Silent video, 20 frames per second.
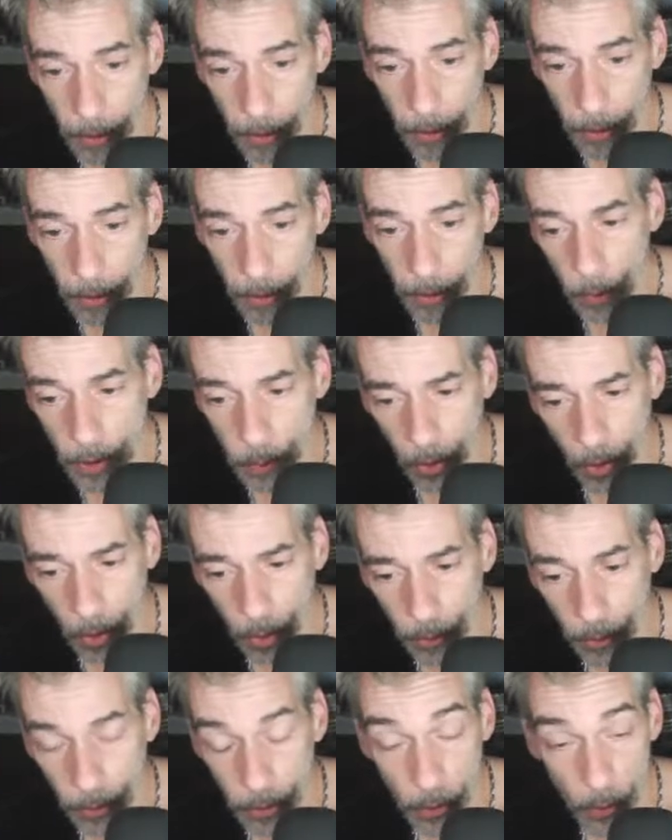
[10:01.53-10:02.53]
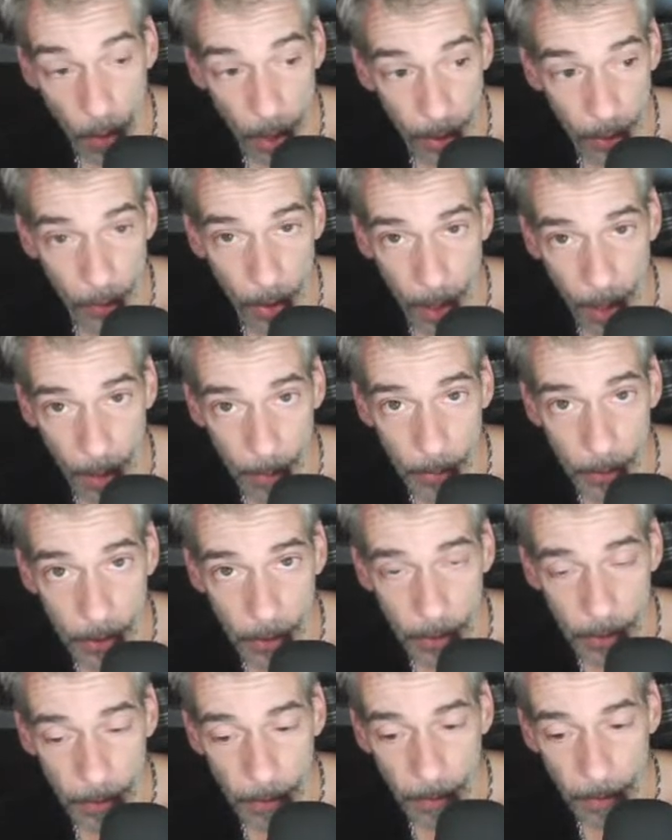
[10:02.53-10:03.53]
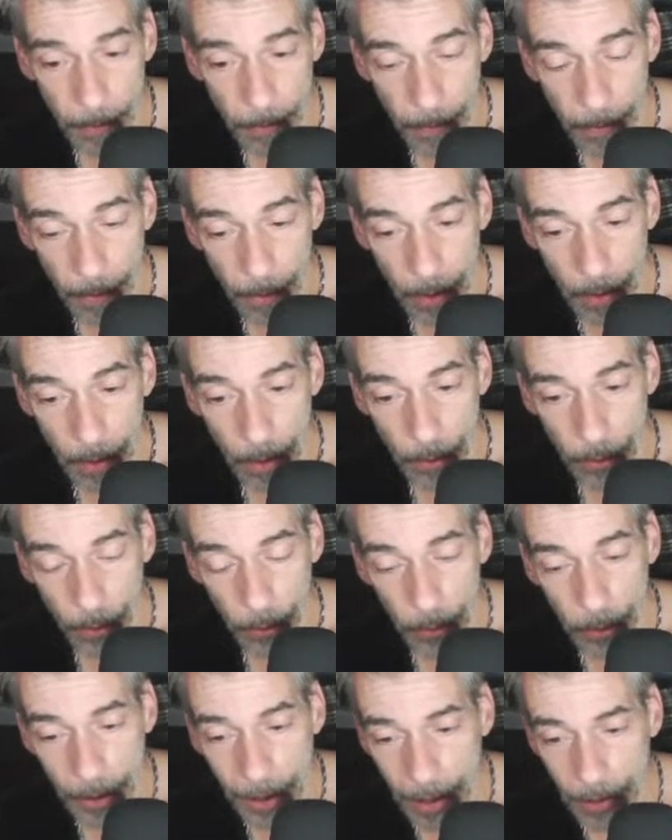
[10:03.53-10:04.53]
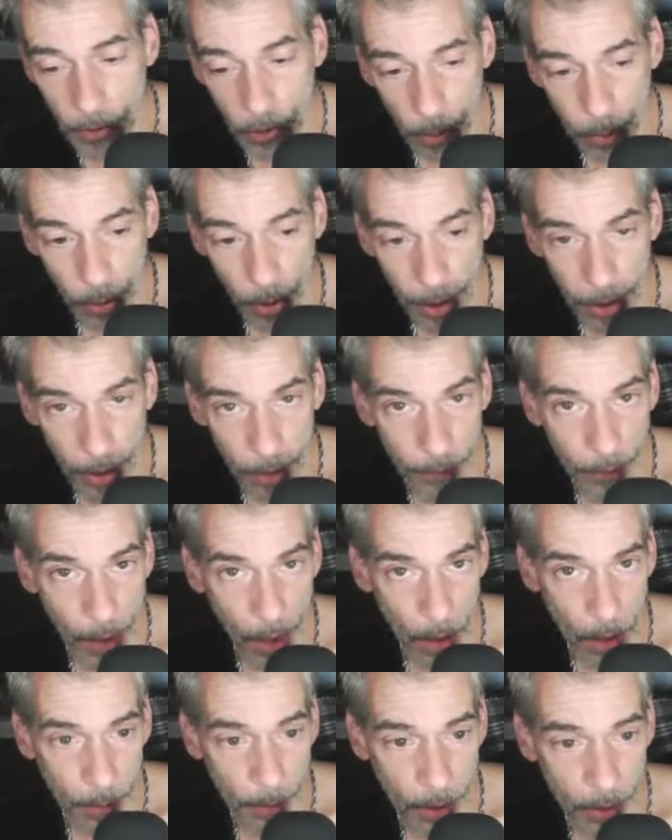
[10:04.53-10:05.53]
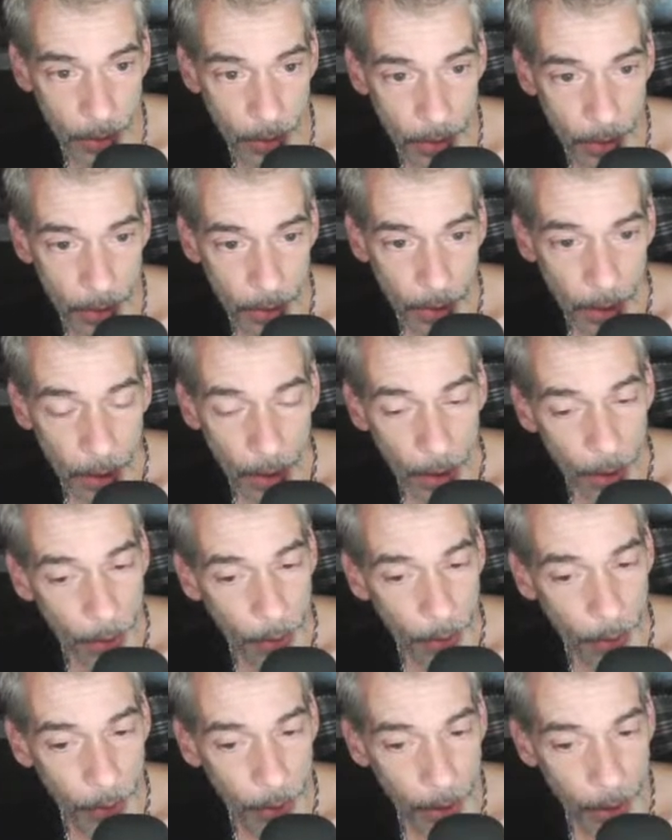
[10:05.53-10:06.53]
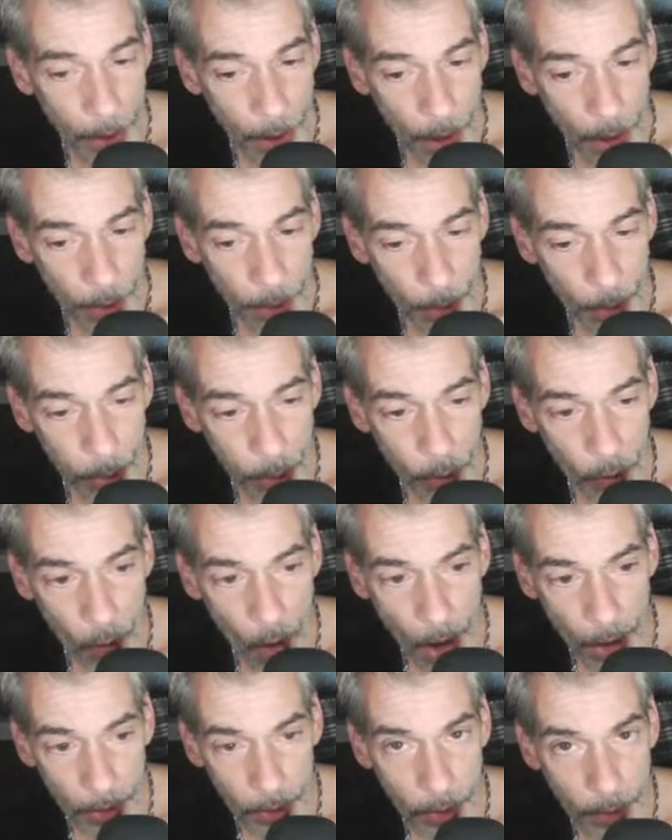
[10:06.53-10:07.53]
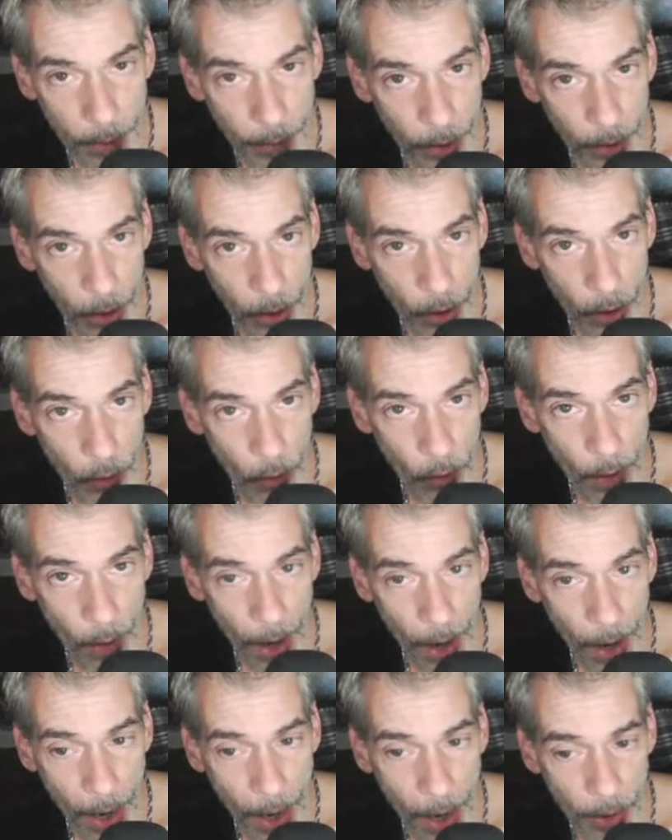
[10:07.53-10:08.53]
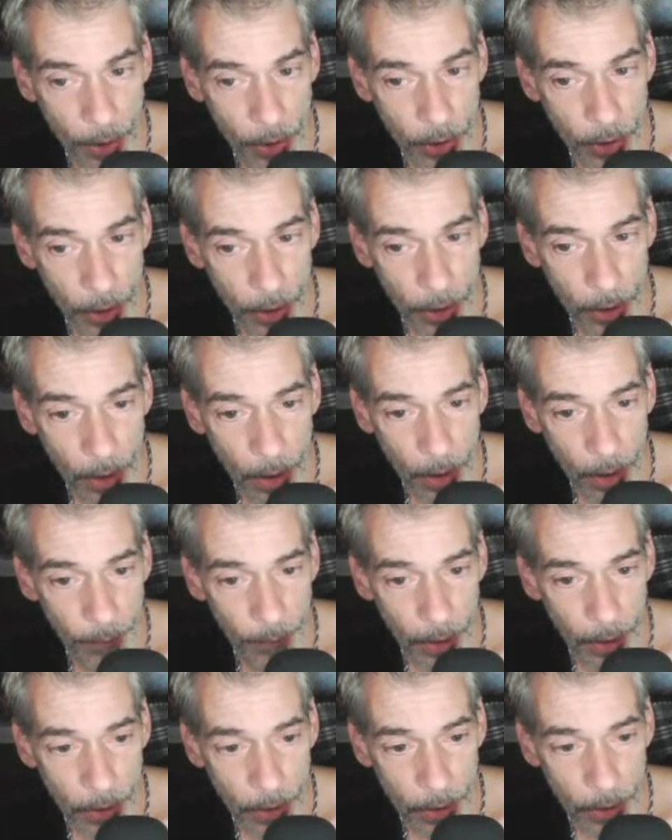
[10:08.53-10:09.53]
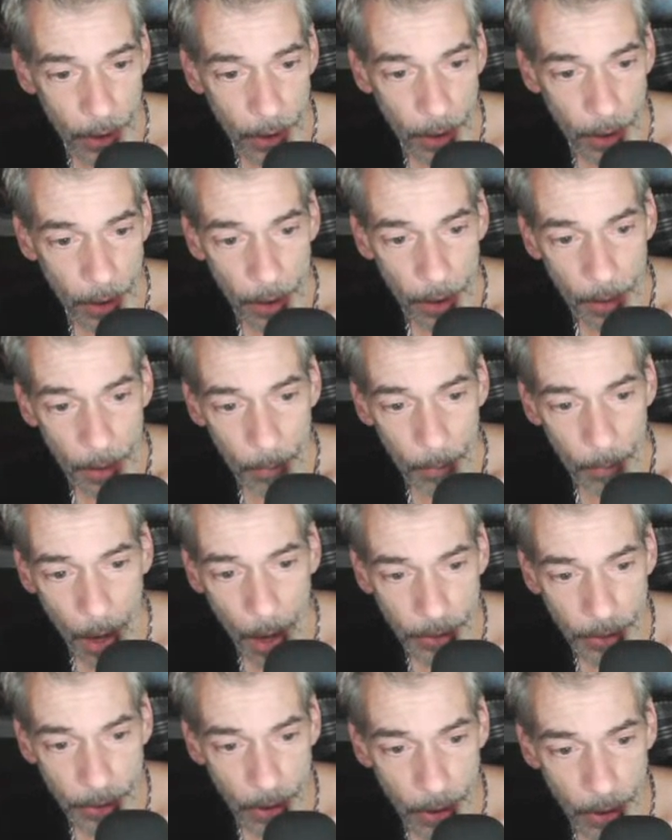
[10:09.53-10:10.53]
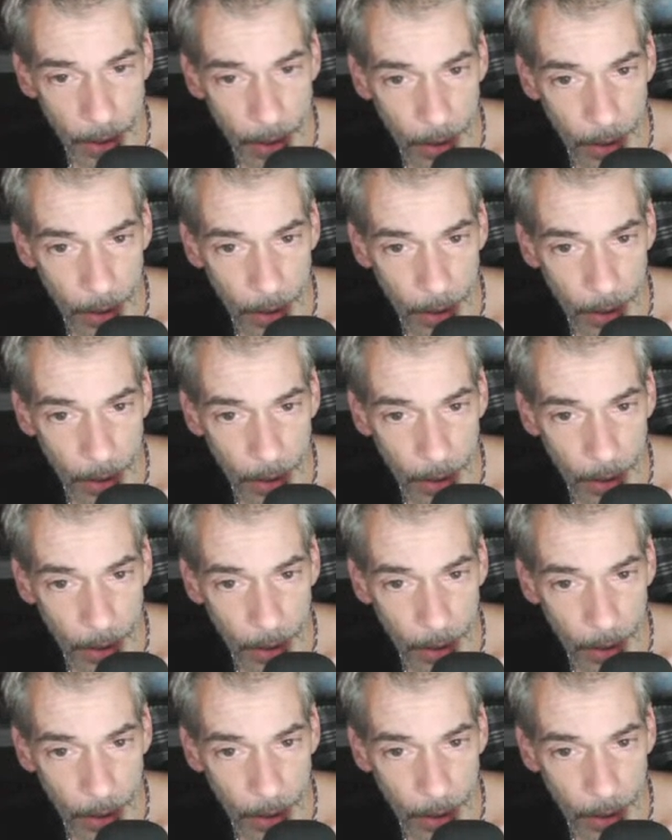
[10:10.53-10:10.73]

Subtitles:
they are the trigrams. They're the interplay of the elements. They're the product of the crashing of these positive and negative forces.